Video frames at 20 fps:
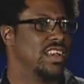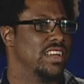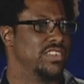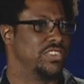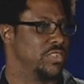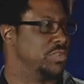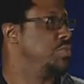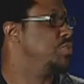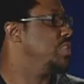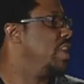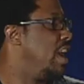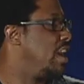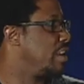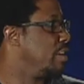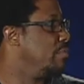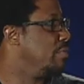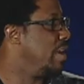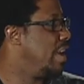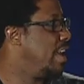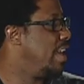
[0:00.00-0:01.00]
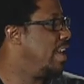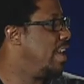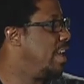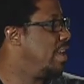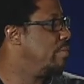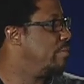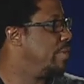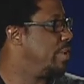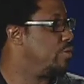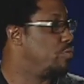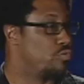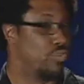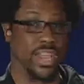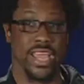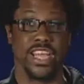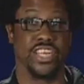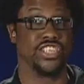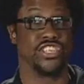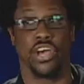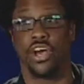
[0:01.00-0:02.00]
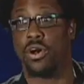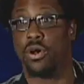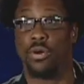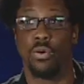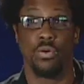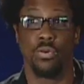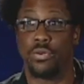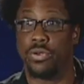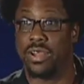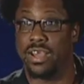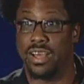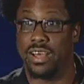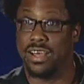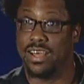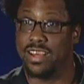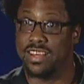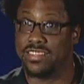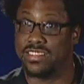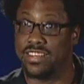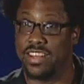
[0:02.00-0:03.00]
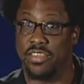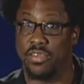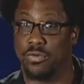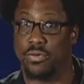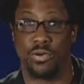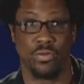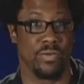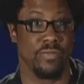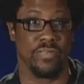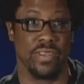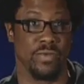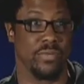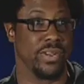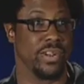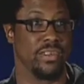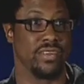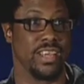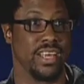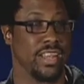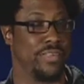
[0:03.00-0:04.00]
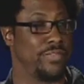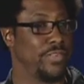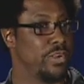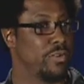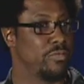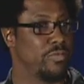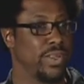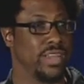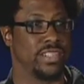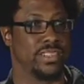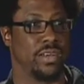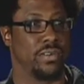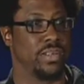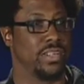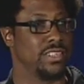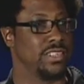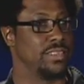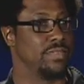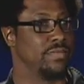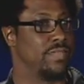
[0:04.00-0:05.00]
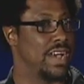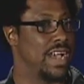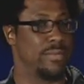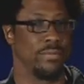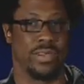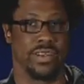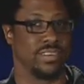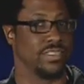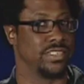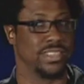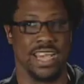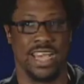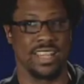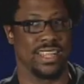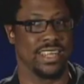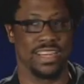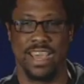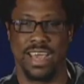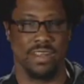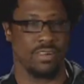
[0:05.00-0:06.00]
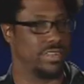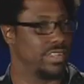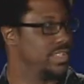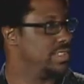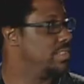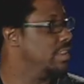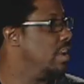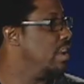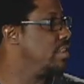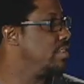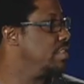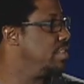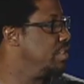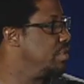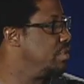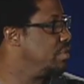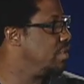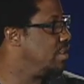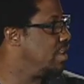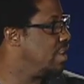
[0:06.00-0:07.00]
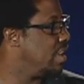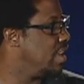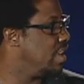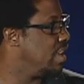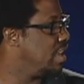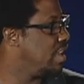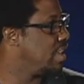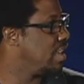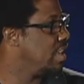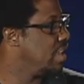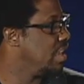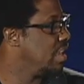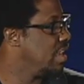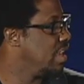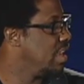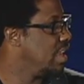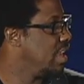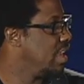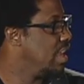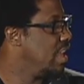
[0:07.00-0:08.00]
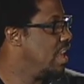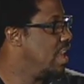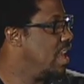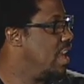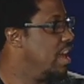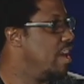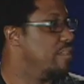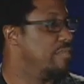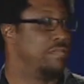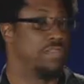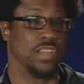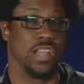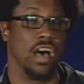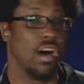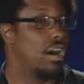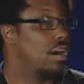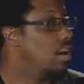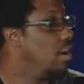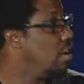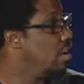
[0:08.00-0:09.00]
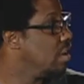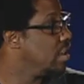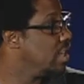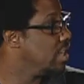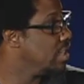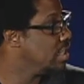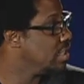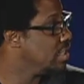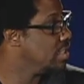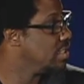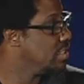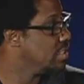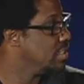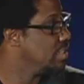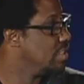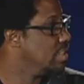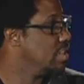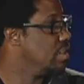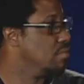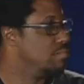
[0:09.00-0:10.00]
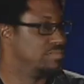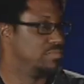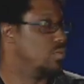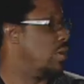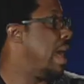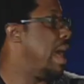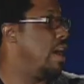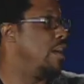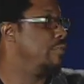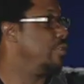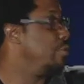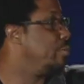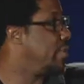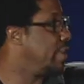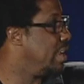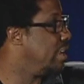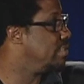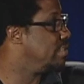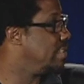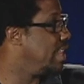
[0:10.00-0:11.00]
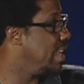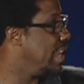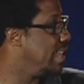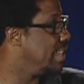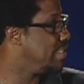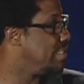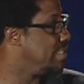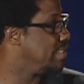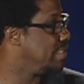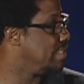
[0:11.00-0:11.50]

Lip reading: So soccer mom and ringtone is another word we don't need. If your ringtone isn't vibrate or silent, I don't need to talk to you. Vlog, however you pronounce that.